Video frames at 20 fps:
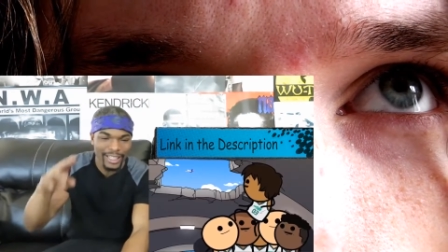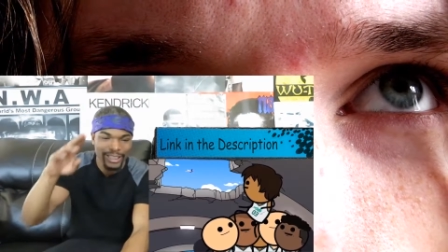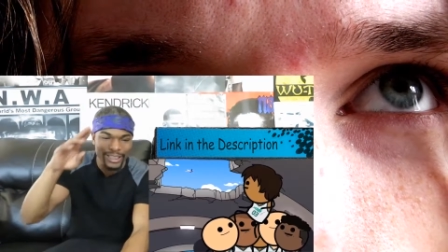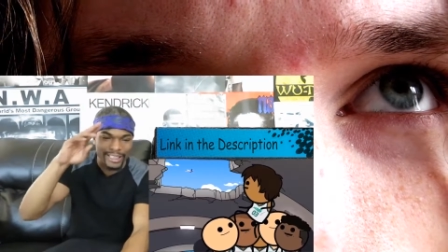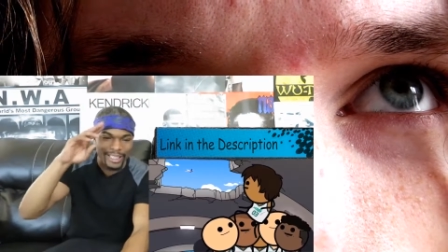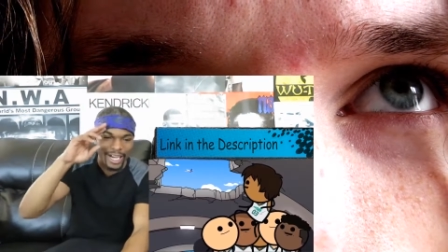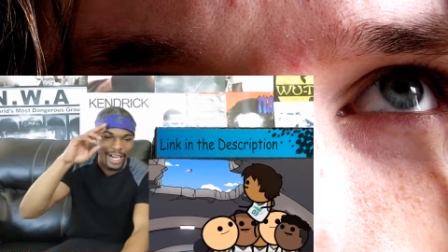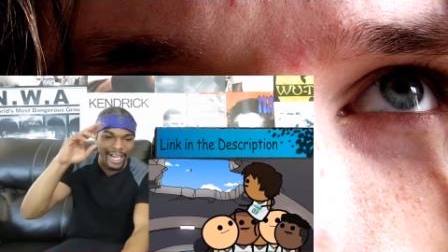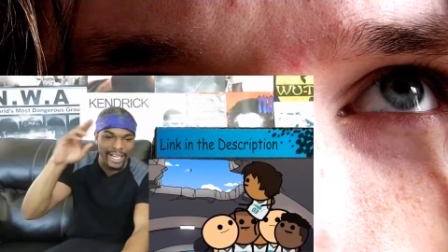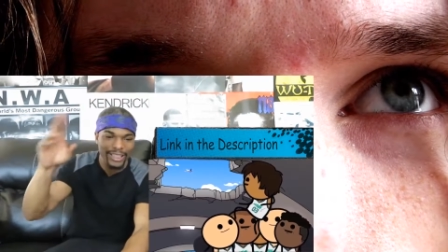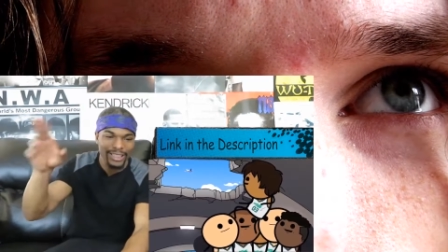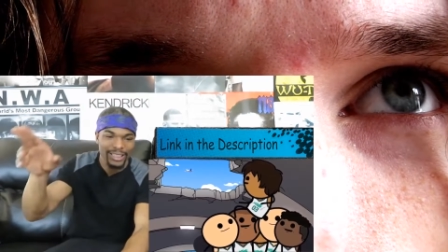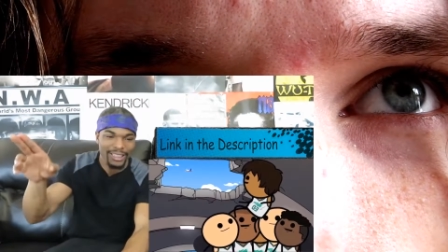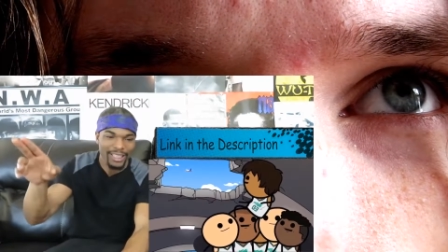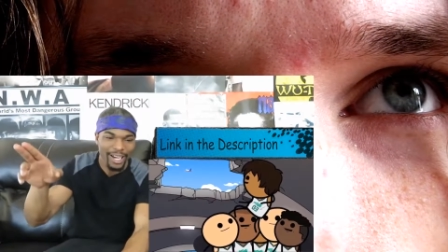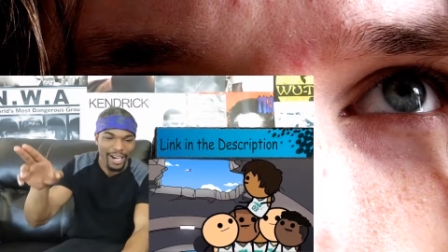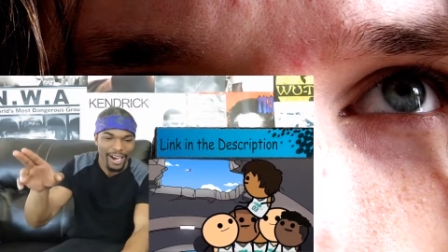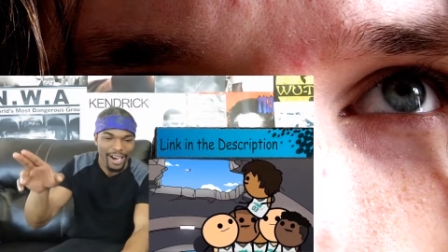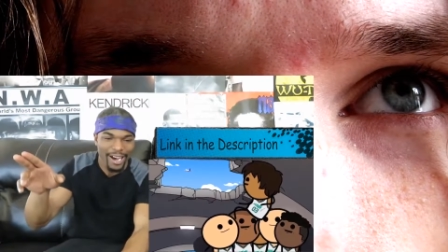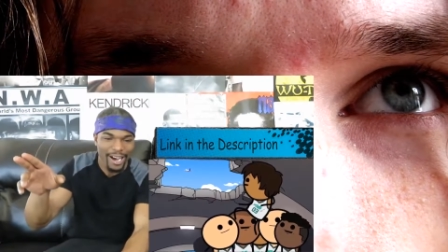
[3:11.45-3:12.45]
Good shot,
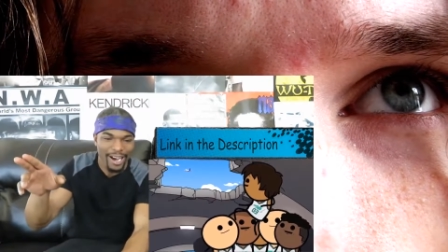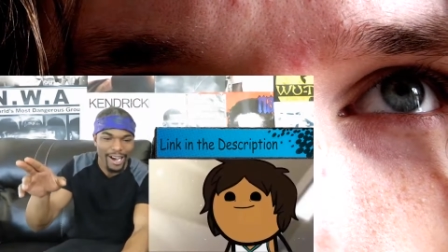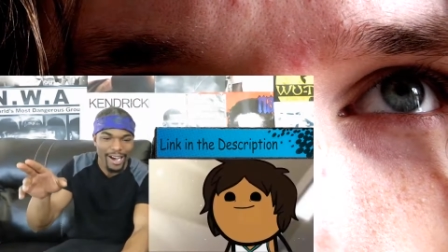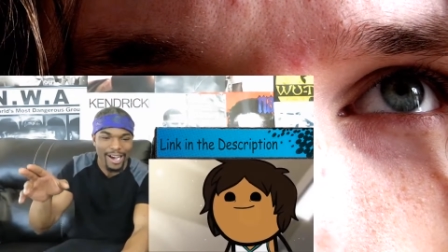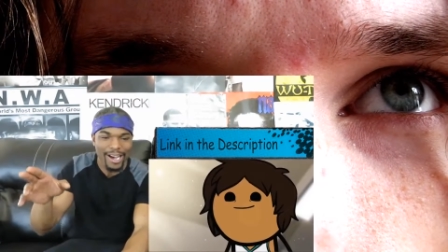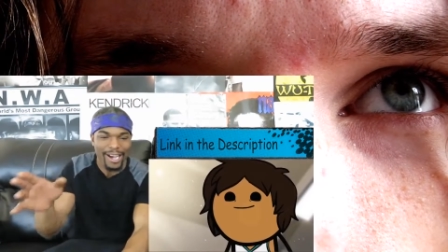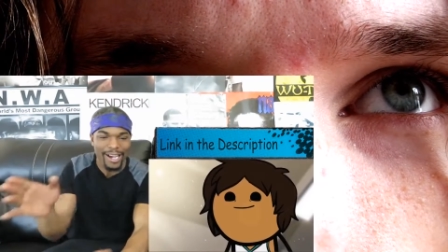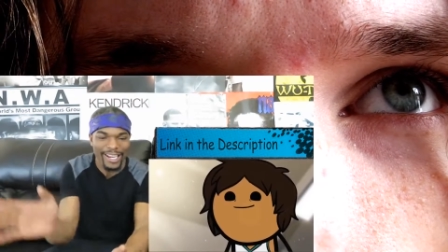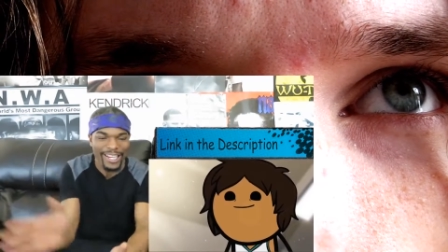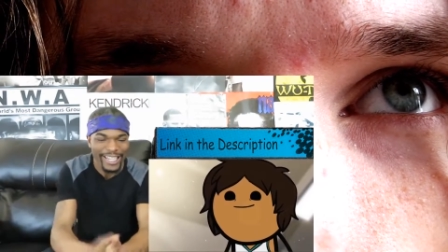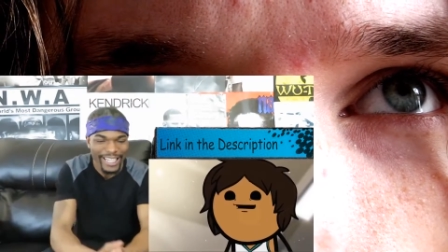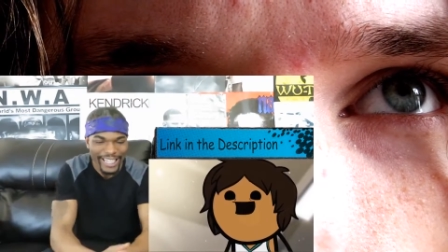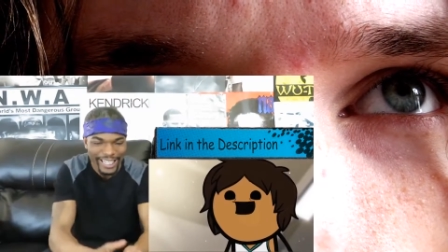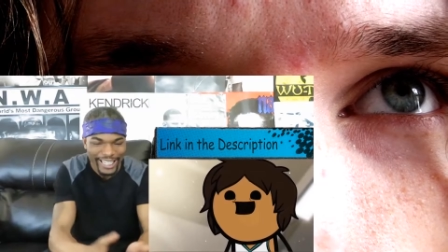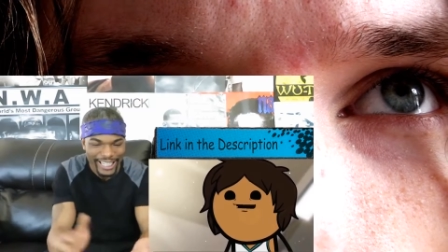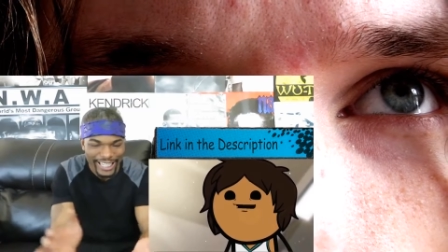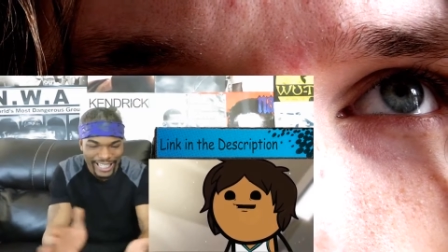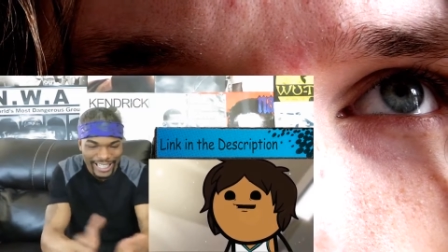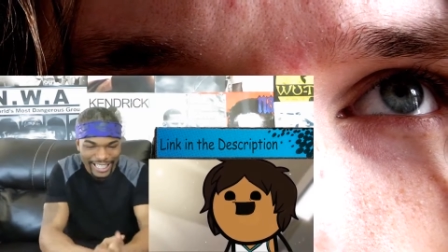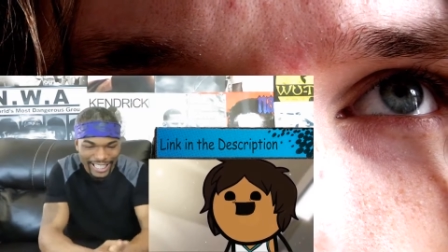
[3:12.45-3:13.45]
son!
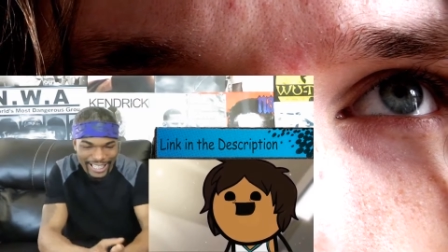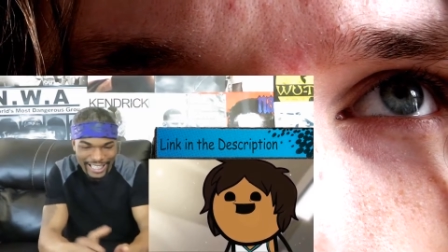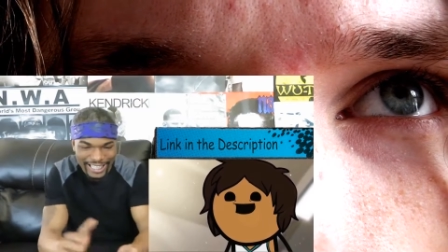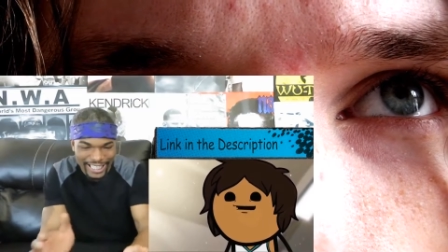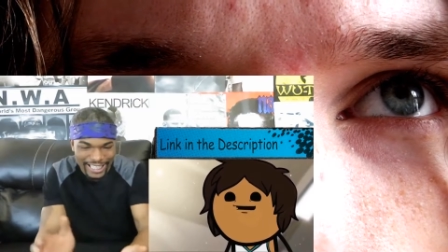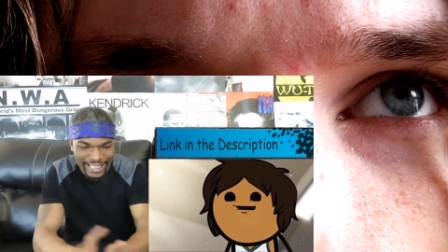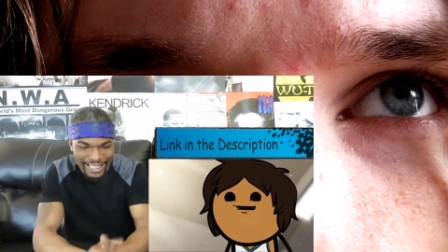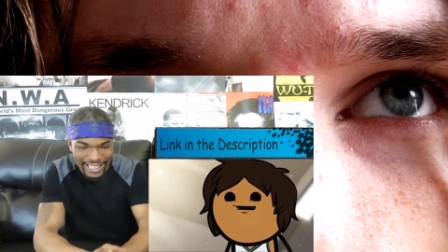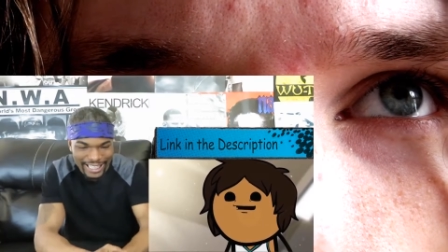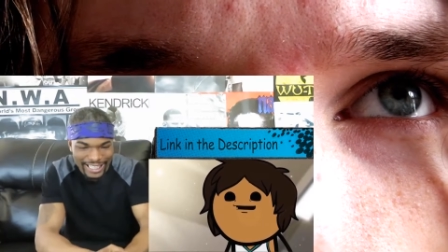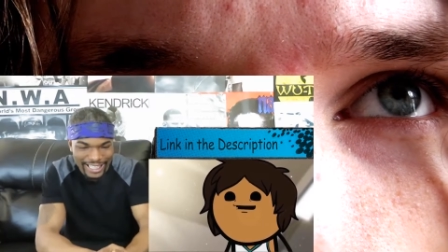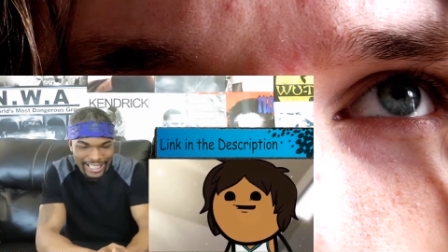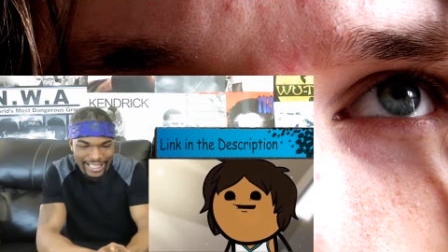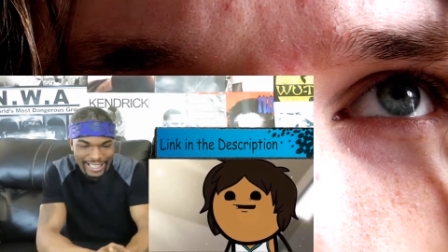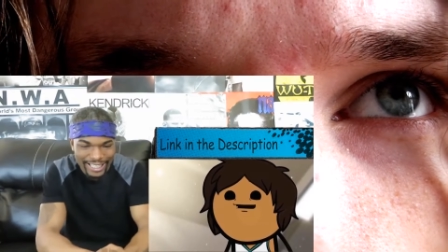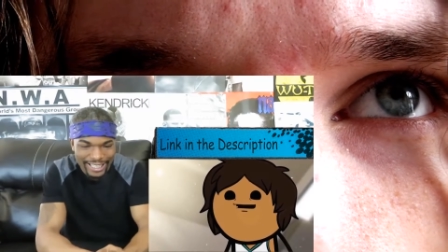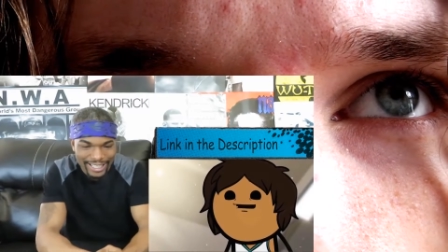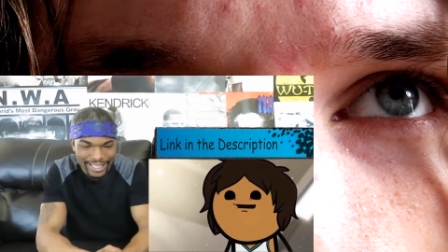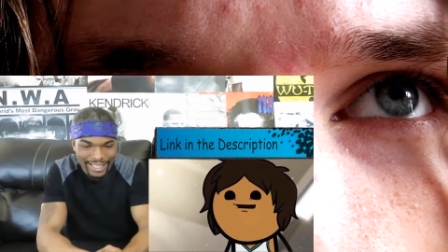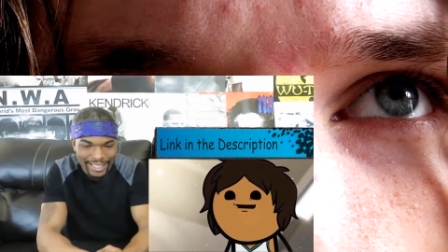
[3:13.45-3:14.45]
Thanks, Dad.
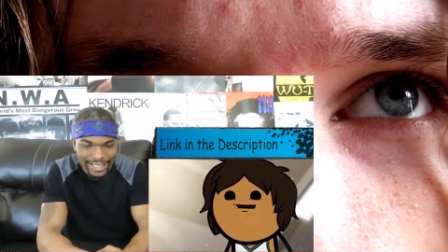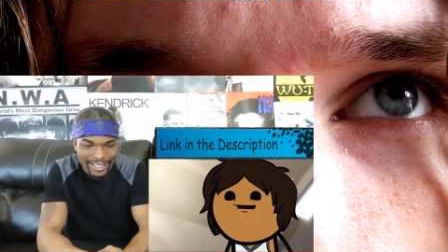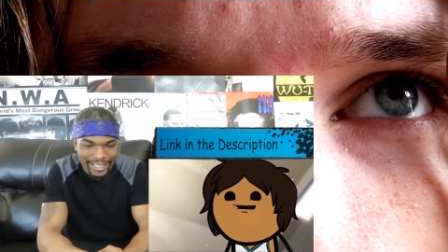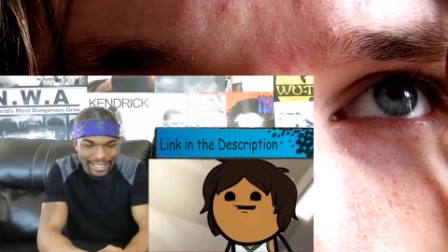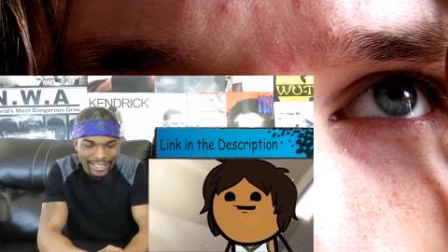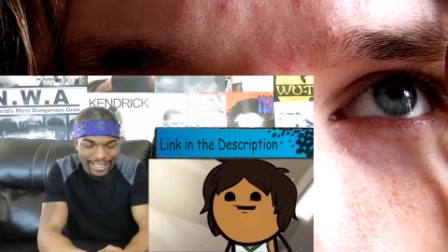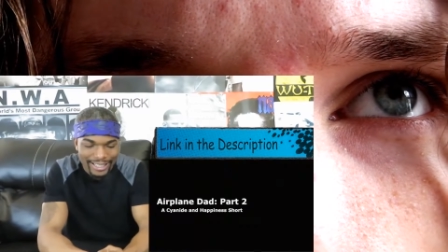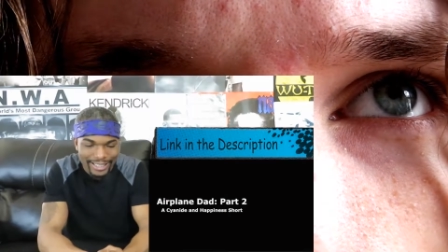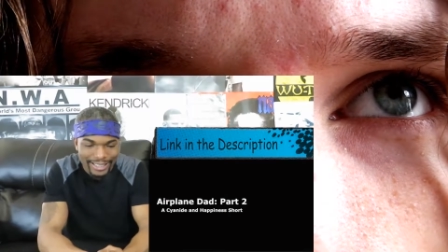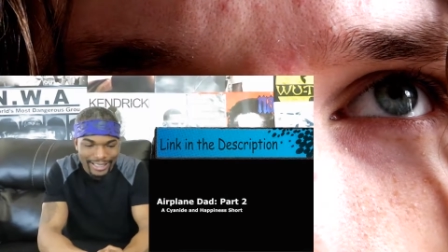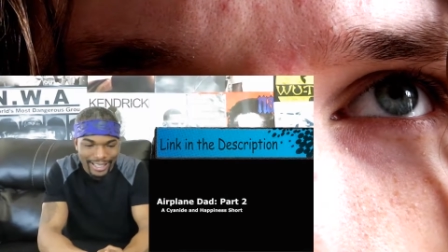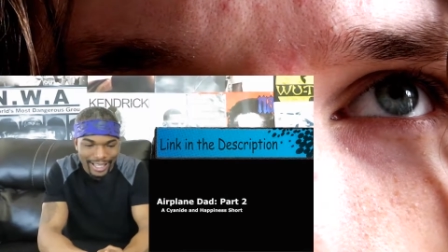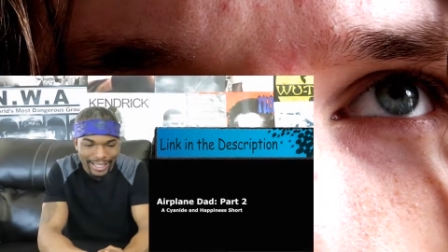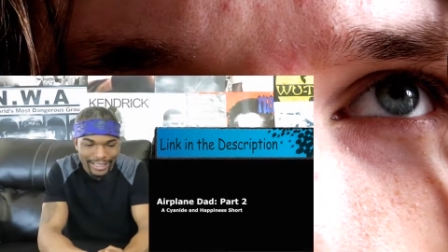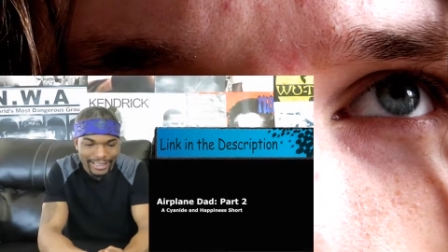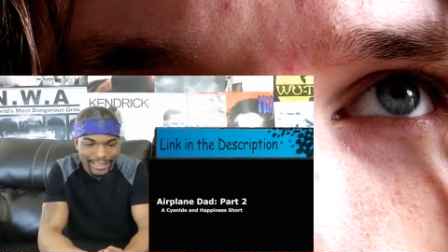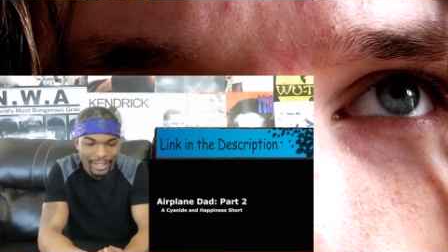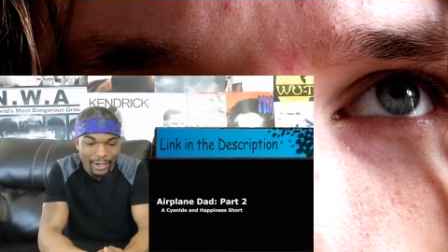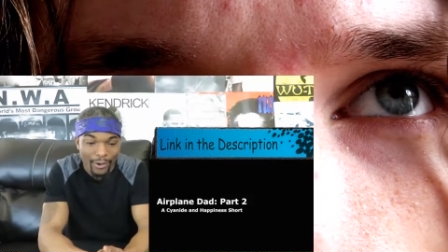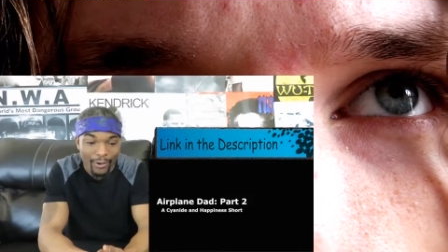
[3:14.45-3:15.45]

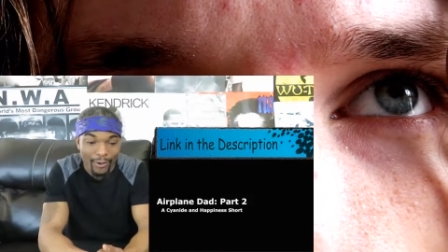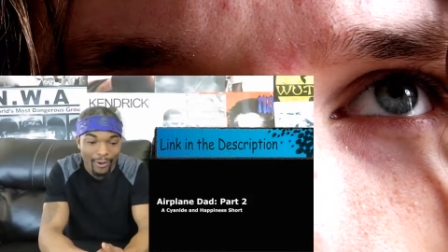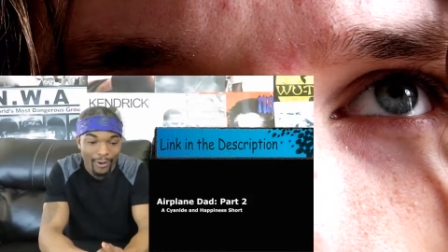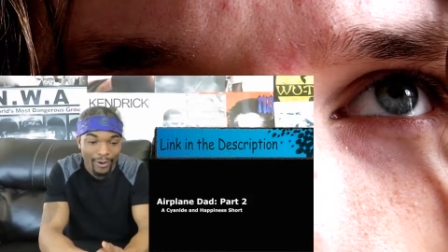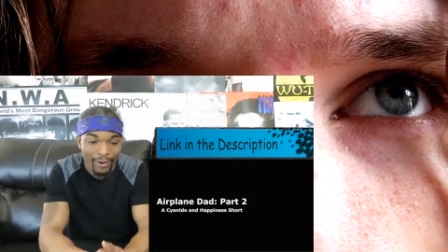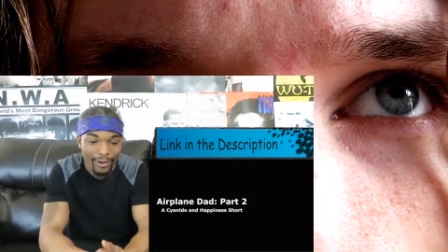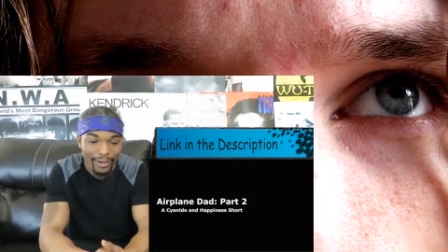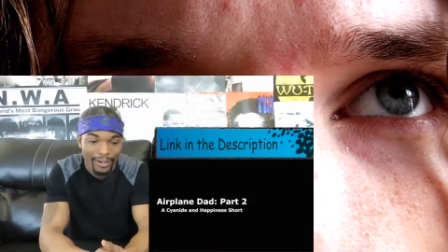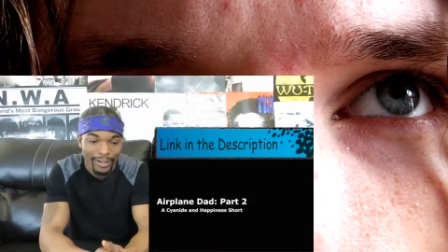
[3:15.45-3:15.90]
That's cool.